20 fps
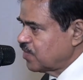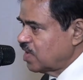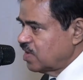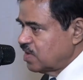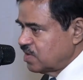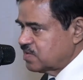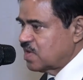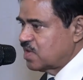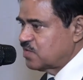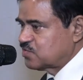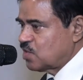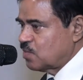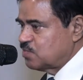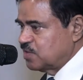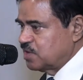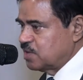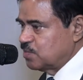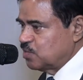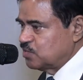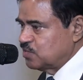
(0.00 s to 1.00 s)
interest of
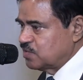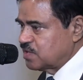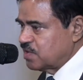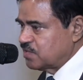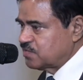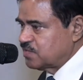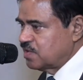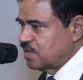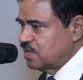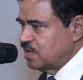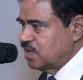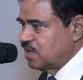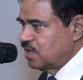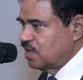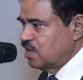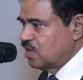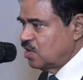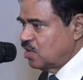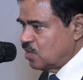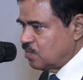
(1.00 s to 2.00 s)
the depositors
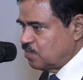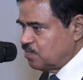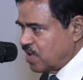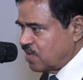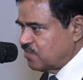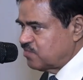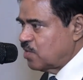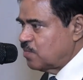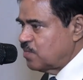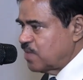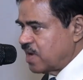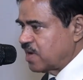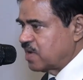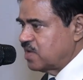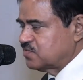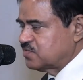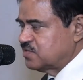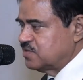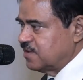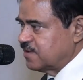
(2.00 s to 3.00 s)
or perform
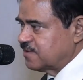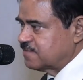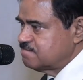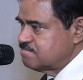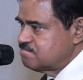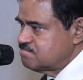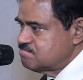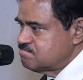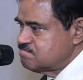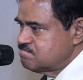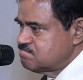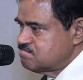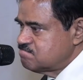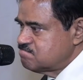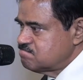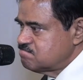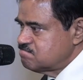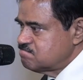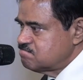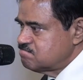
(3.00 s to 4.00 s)
against the
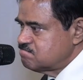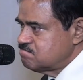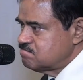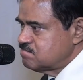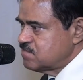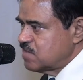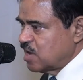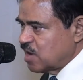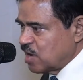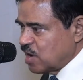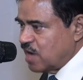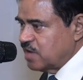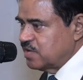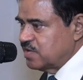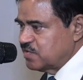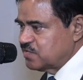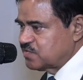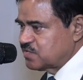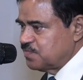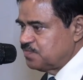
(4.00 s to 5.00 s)

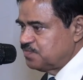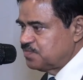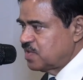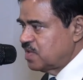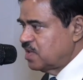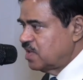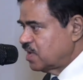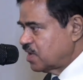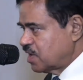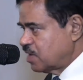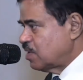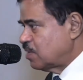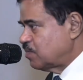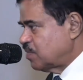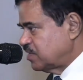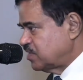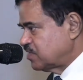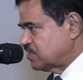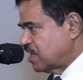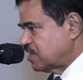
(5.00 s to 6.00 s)
guidance given
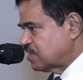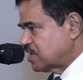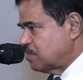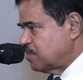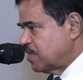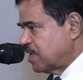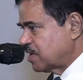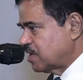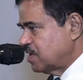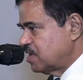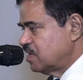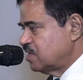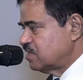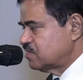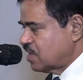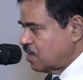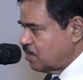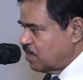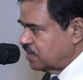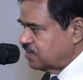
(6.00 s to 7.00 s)
by the central bank,
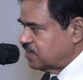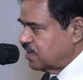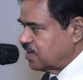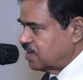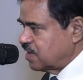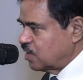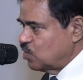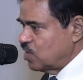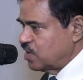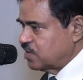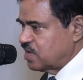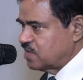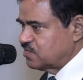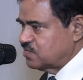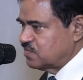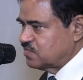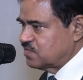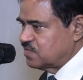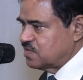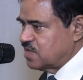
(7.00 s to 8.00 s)
some other regulatory
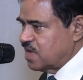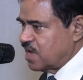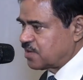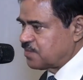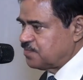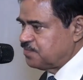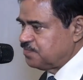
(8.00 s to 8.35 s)
agencies like